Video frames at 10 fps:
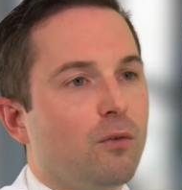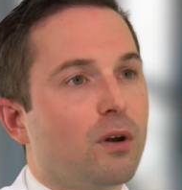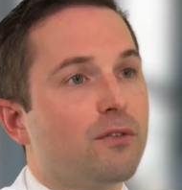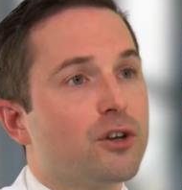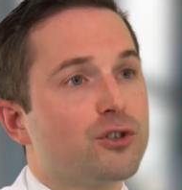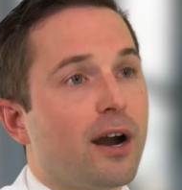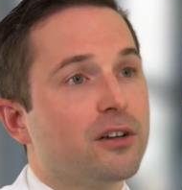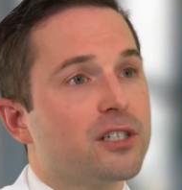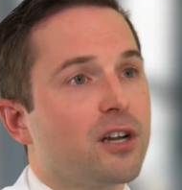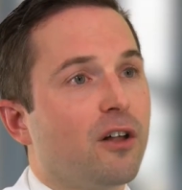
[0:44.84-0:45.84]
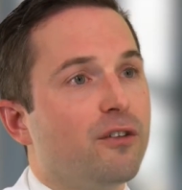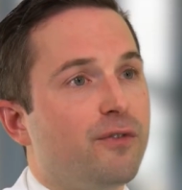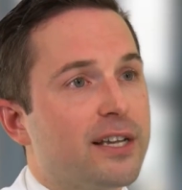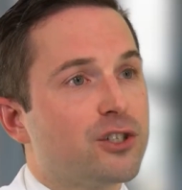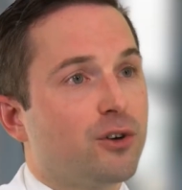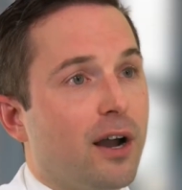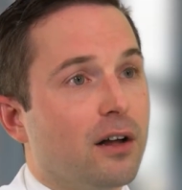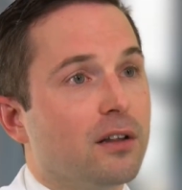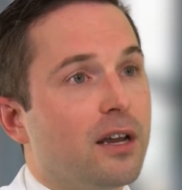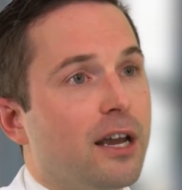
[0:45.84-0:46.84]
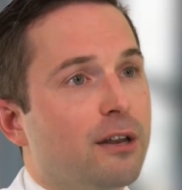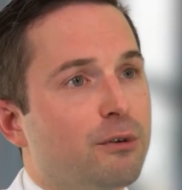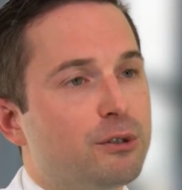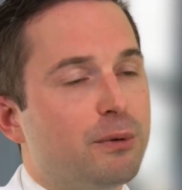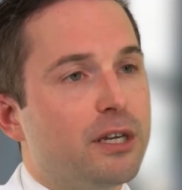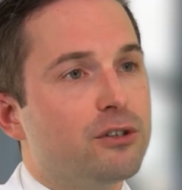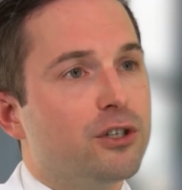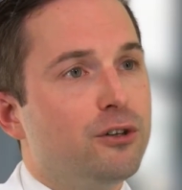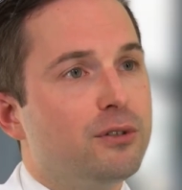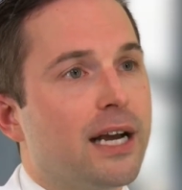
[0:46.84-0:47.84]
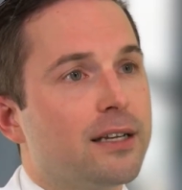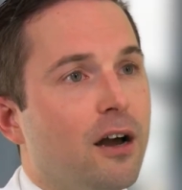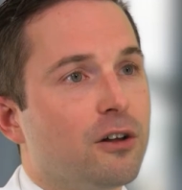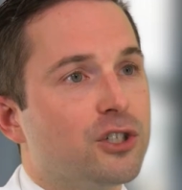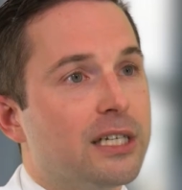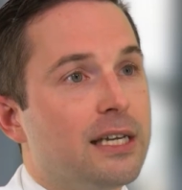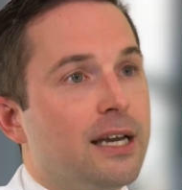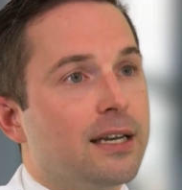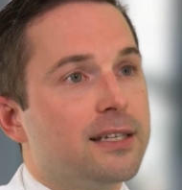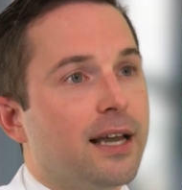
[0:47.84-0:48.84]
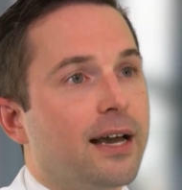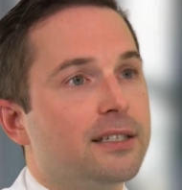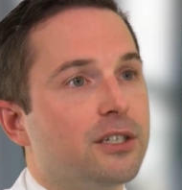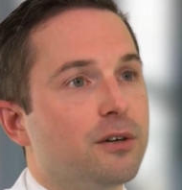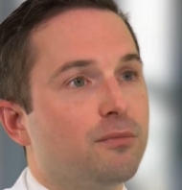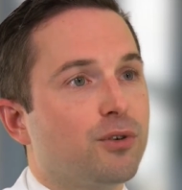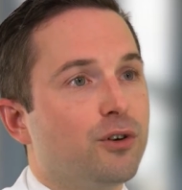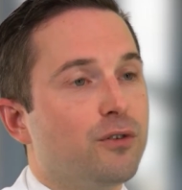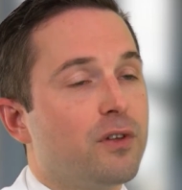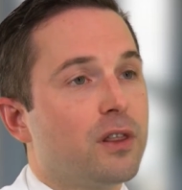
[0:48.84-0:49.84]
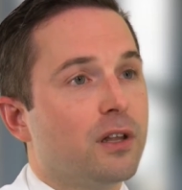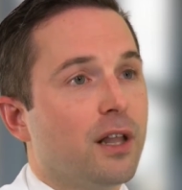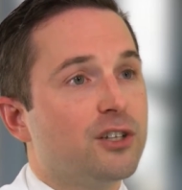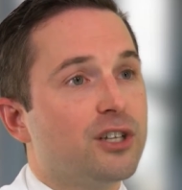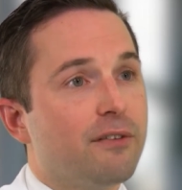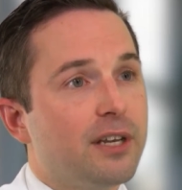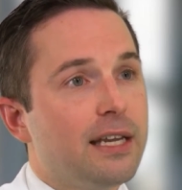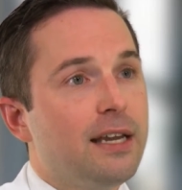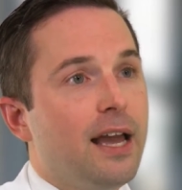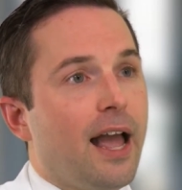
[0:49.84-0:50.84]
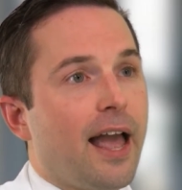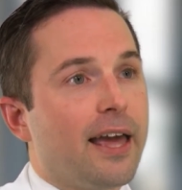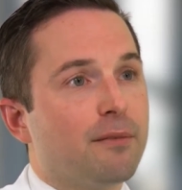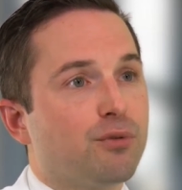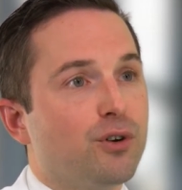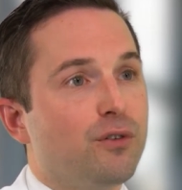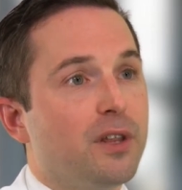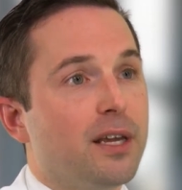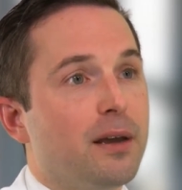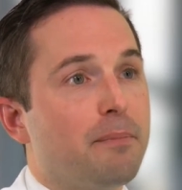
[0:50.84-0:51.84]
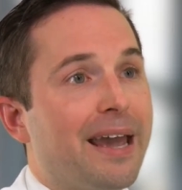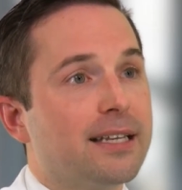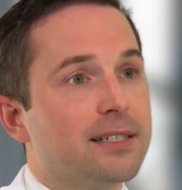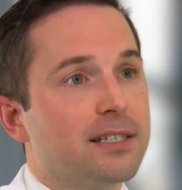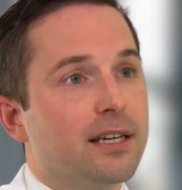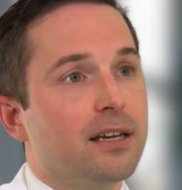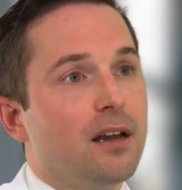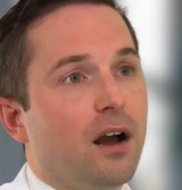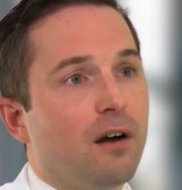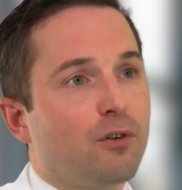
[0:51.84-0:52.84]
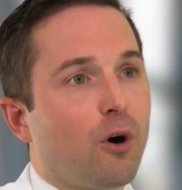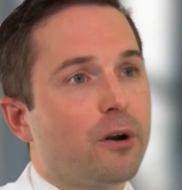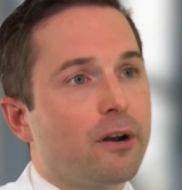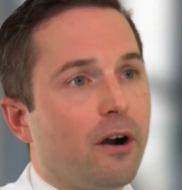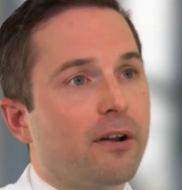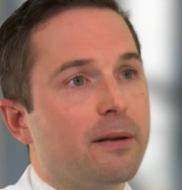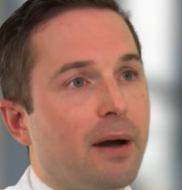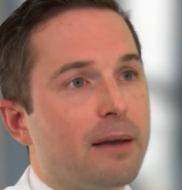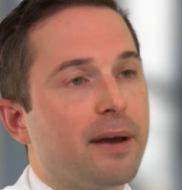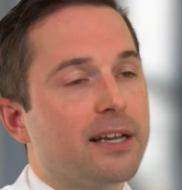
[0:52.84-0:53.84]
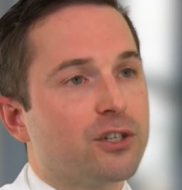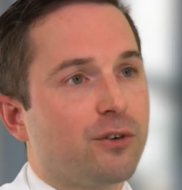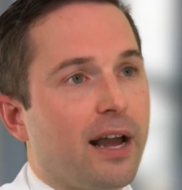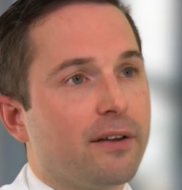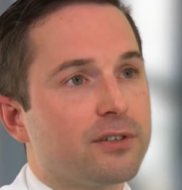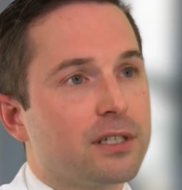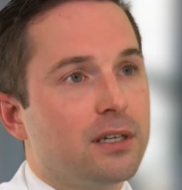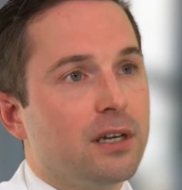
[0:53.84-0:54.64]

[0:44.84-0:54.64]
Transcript: One of those trials is called the VEST trial, in which we use a new technology designed to improve the longevity and improve the patency of coronary artery bypass grafts.